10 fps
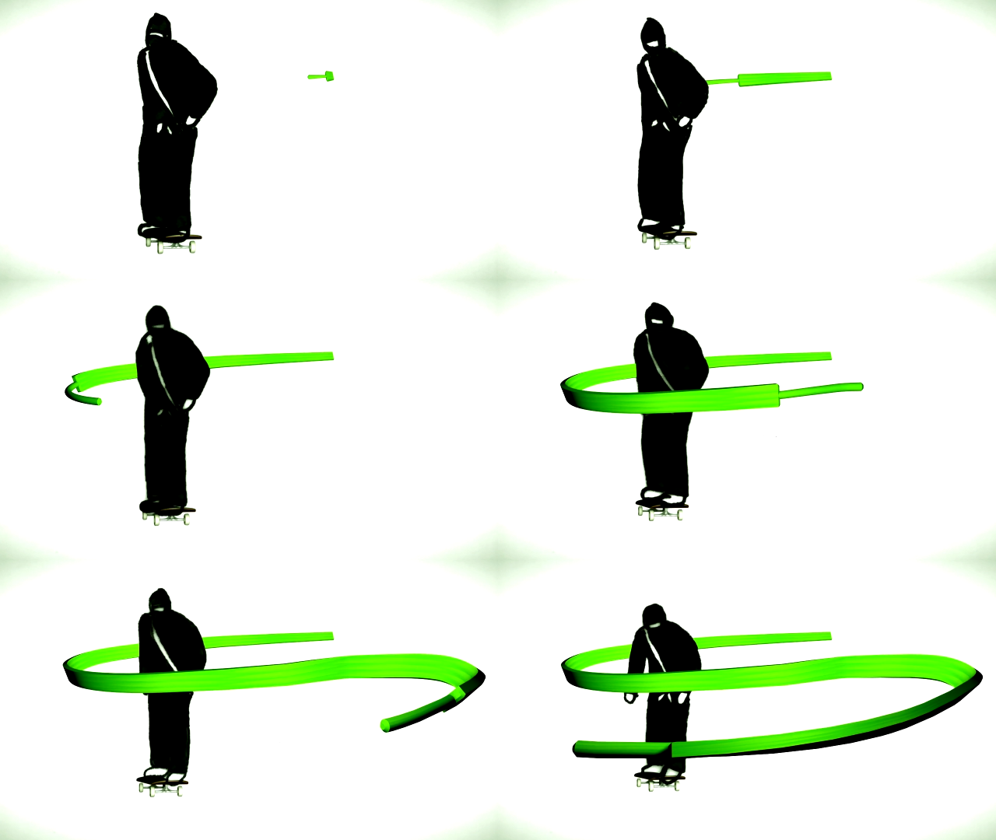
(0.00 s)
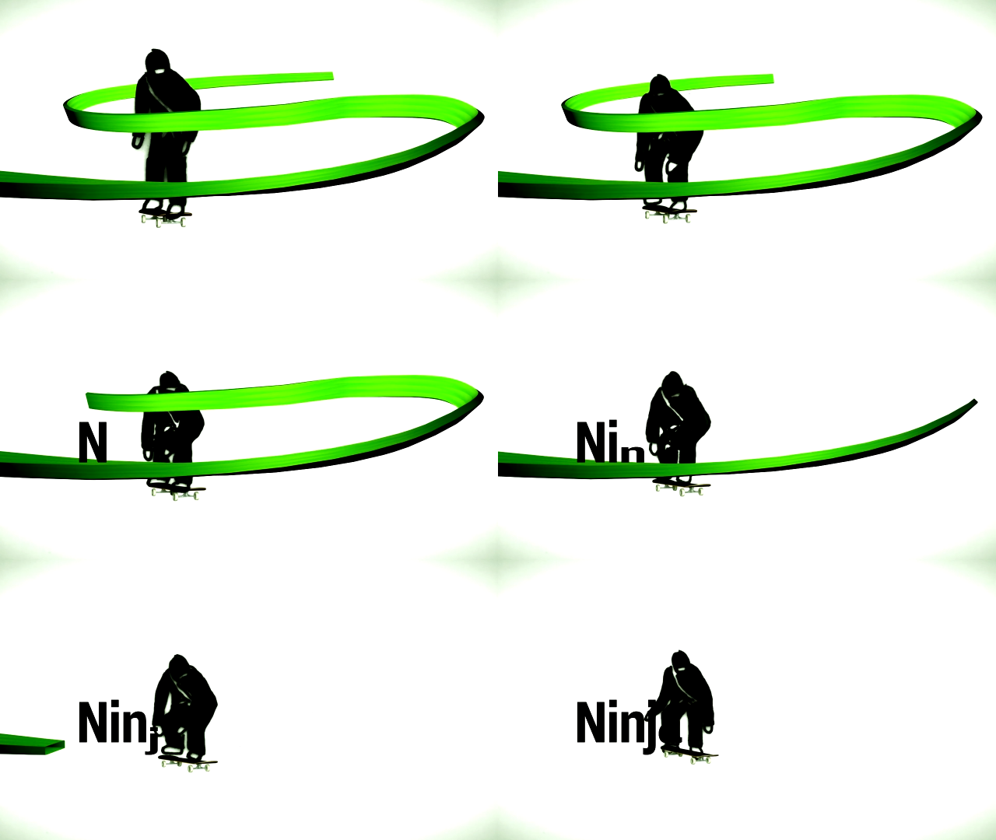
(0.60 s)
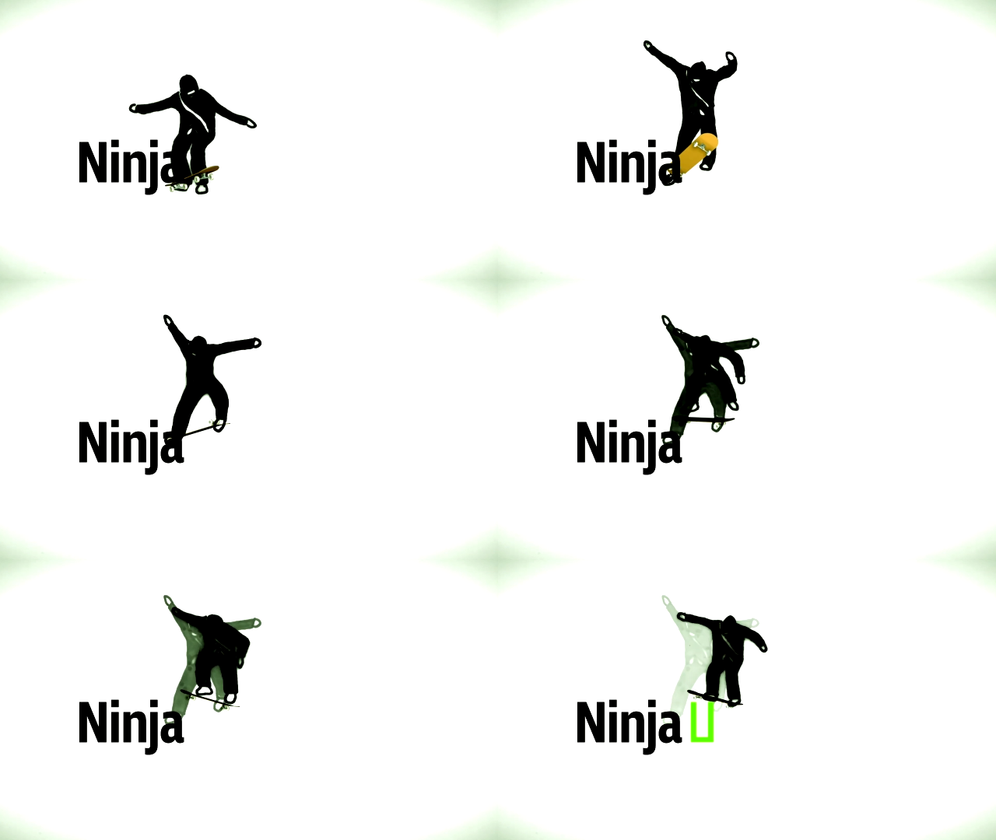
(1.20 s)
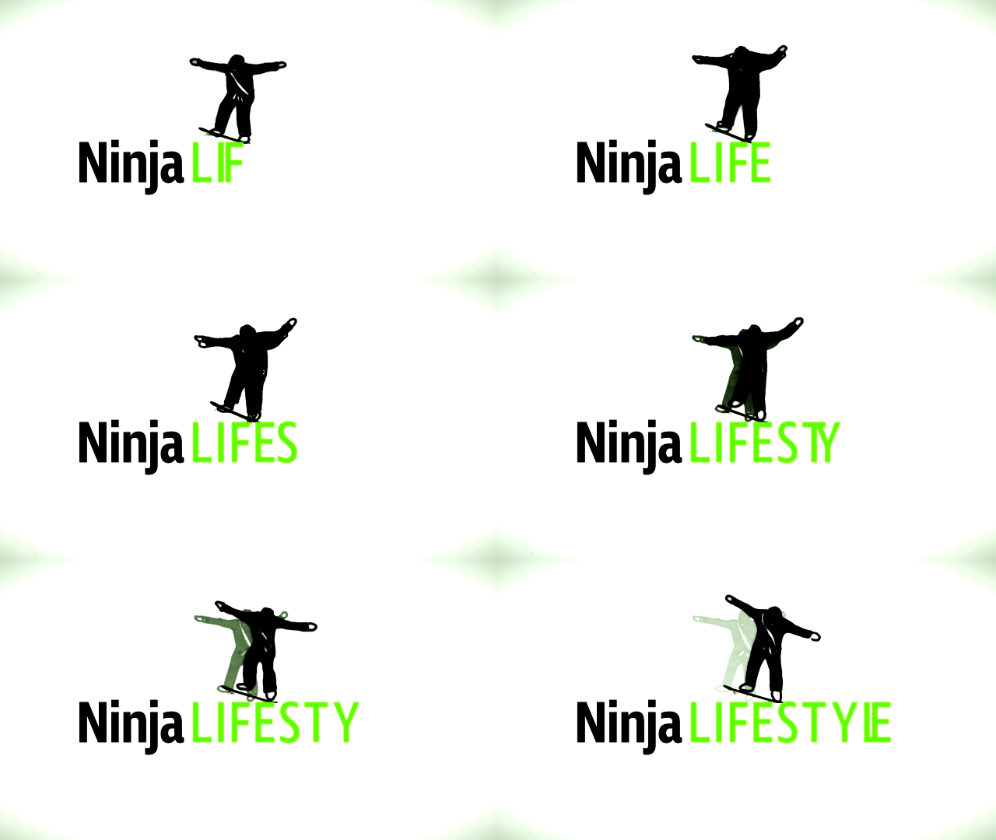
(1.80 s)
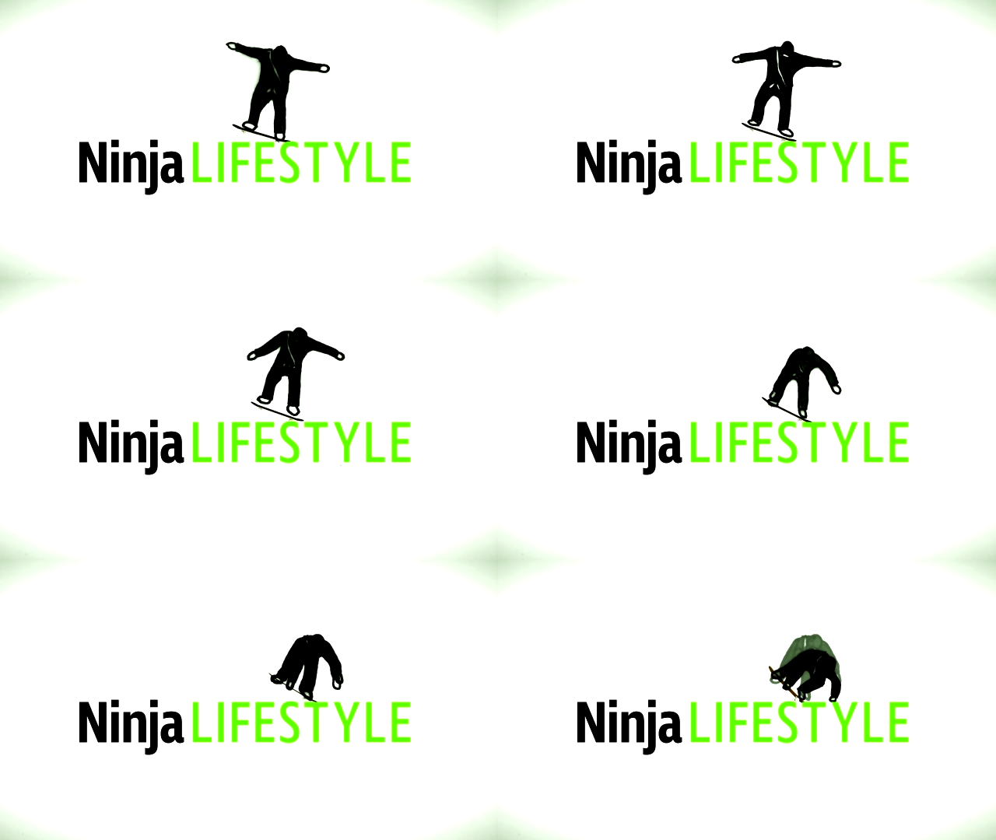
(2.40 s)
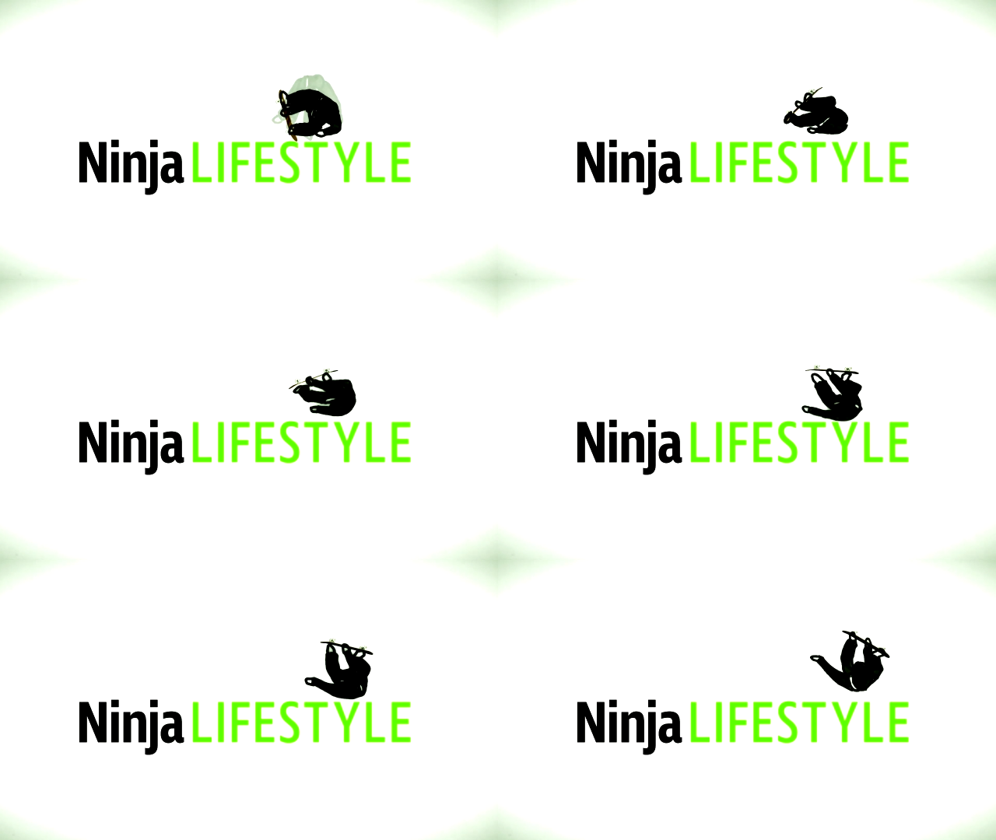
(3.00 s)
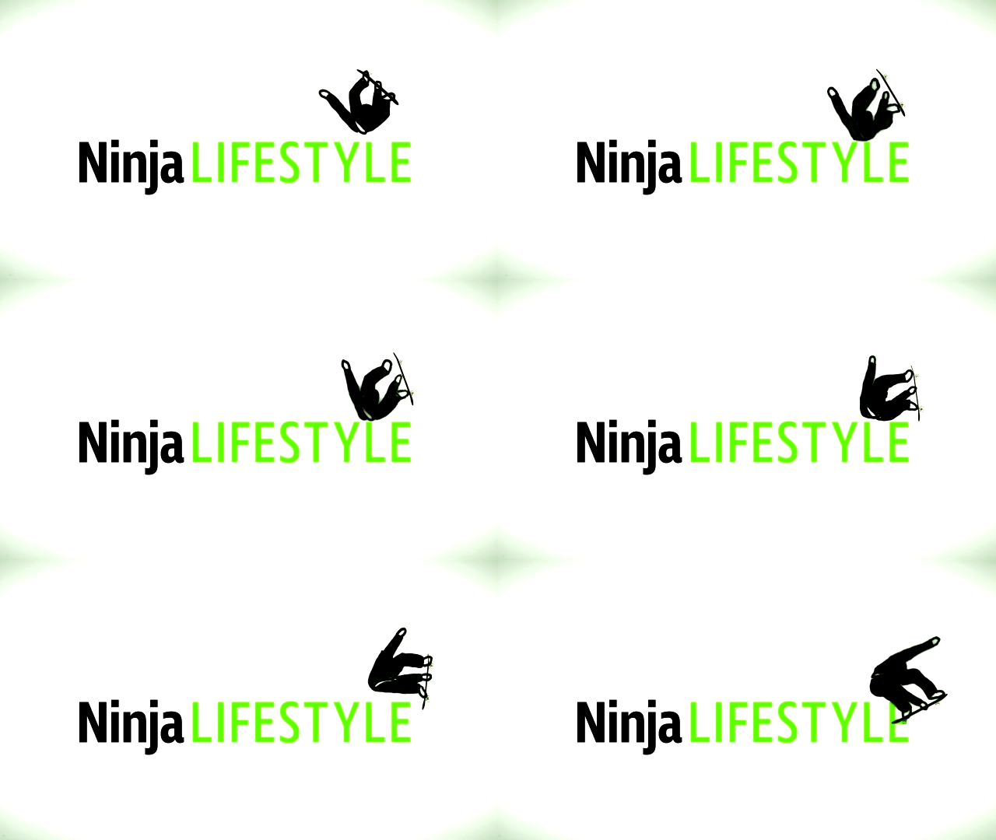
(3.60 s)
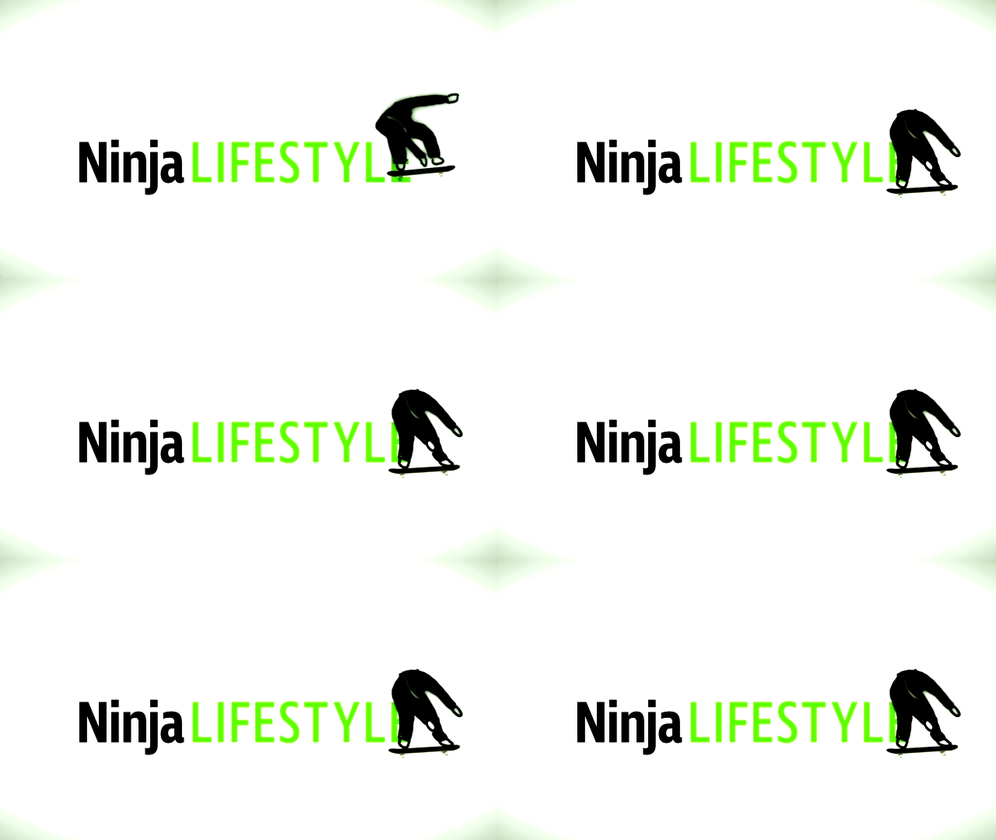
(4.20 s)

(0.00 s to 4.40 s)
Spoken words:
Nobody's mouth can be seen.